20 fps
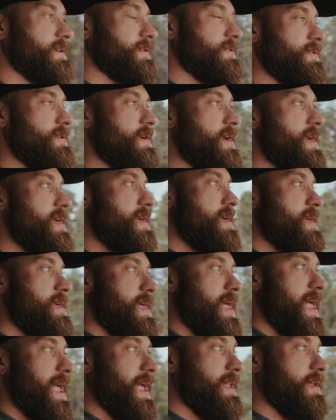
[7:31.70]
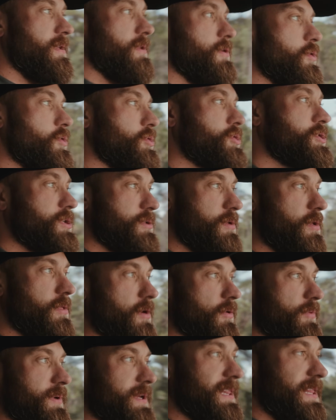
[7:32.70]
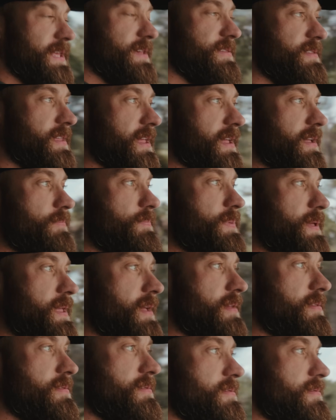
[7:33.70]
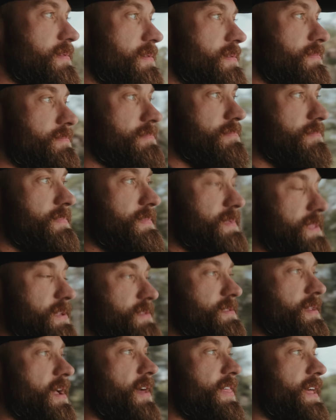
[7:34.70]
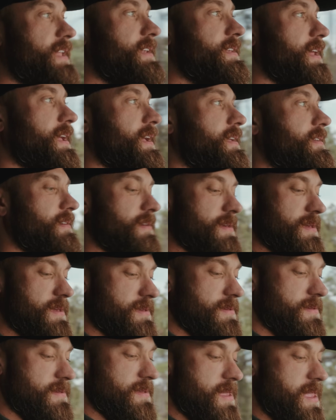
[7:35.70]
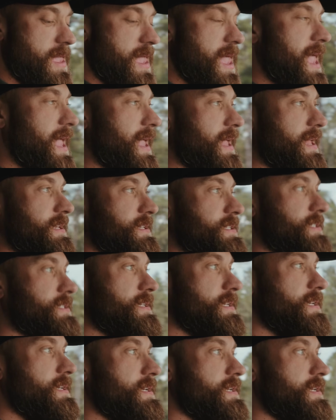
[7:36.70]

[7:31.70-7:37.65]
you. And usually those are realistic because it's authentic and